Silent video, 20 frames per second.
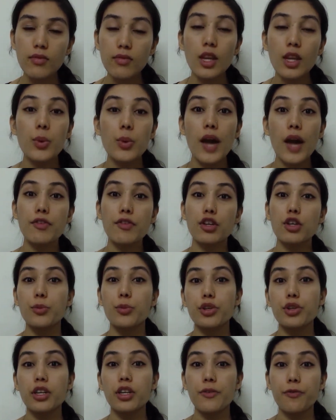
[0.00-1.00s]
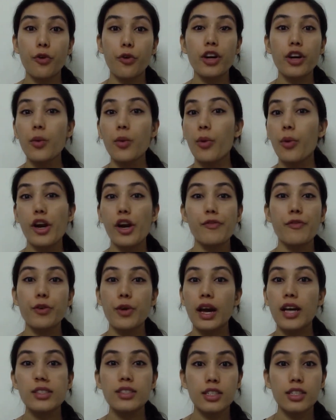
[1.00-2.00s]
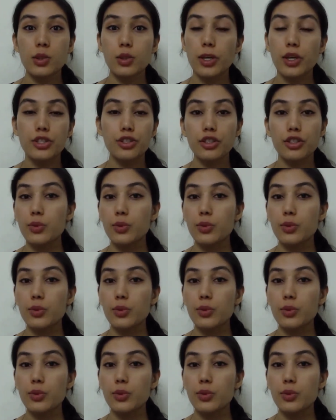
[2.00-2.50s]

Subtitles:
We have a community forum where if you ask us questions,